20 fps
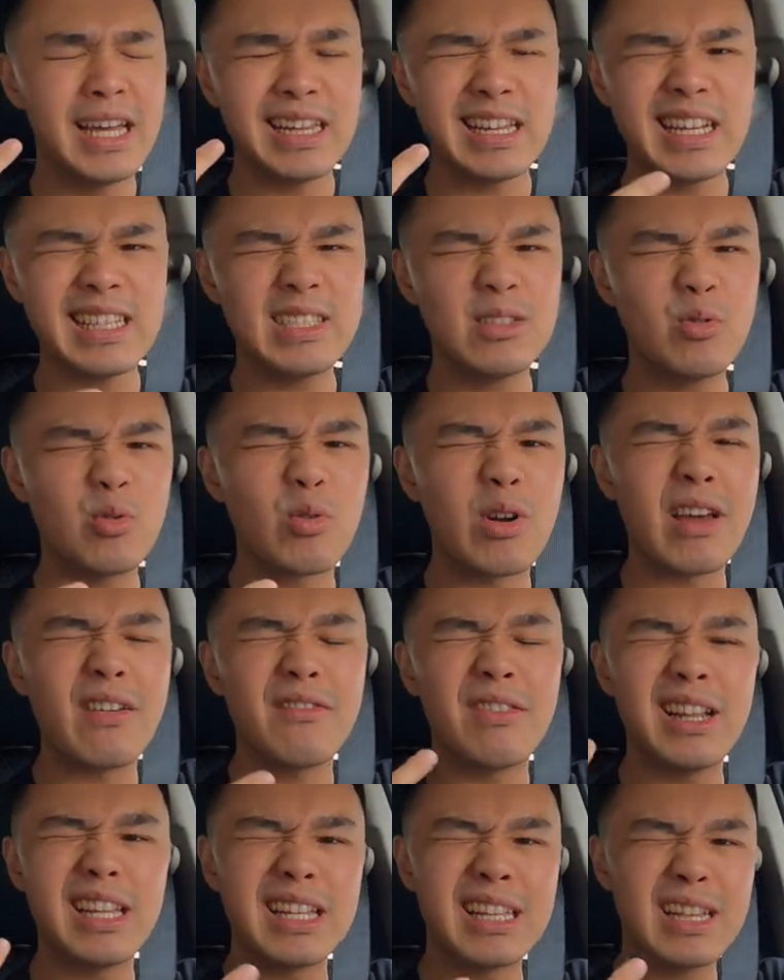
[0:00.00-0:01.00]
Tends to
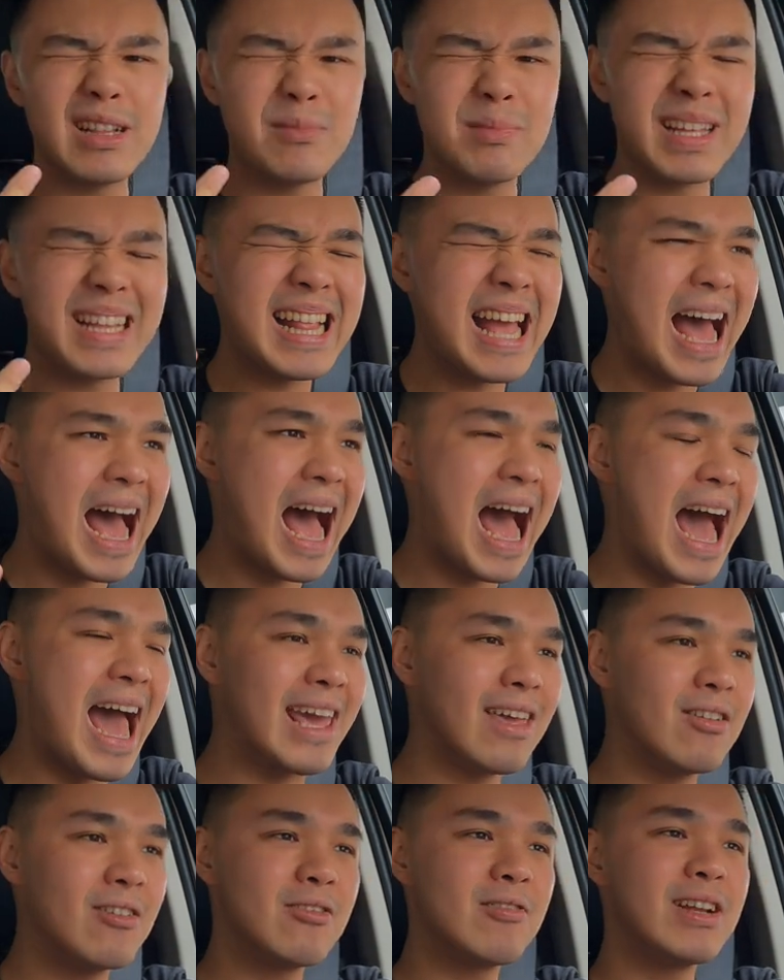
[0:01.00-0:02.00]
rev a little bit
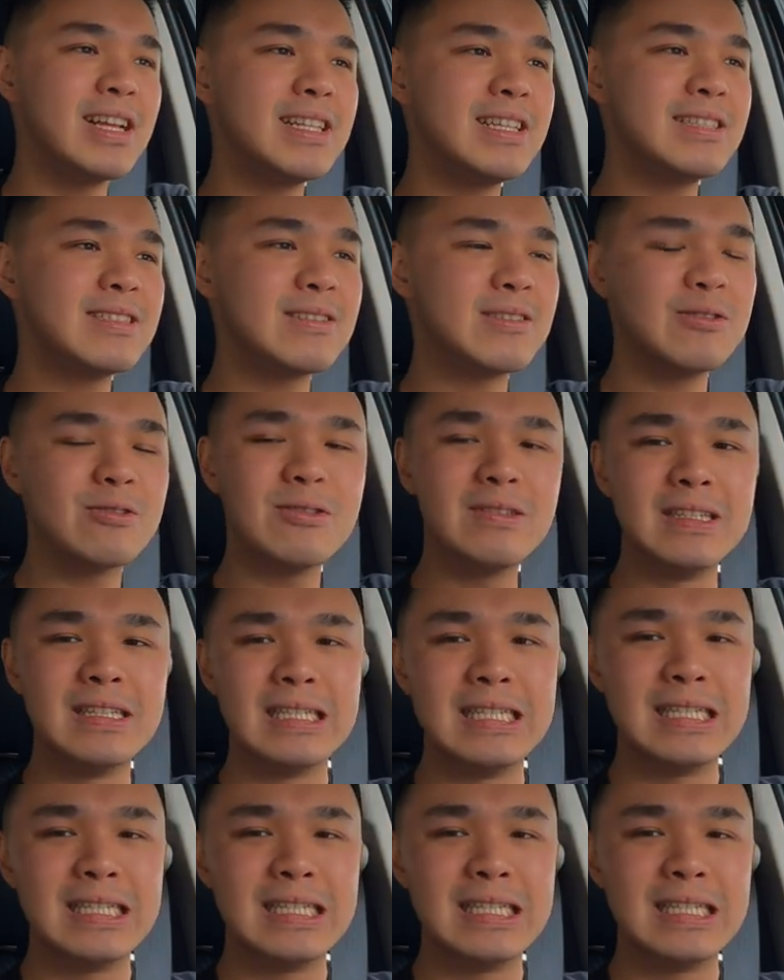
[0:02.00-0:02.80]
high already, so